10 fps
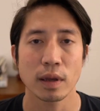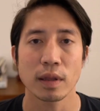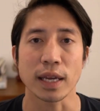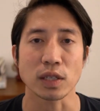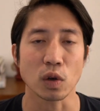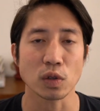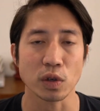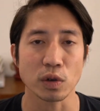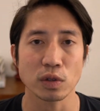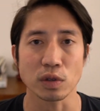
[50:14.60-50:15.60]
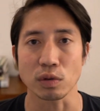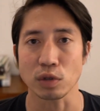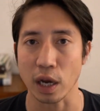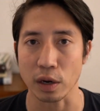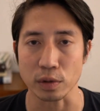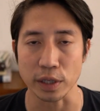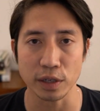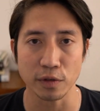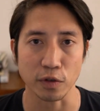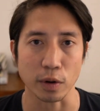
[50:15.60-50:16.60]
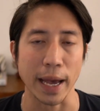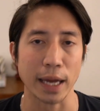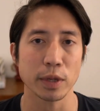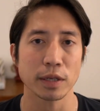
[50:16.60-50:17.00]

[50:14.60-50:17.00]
Thanks also to John O'Lee from Adamant.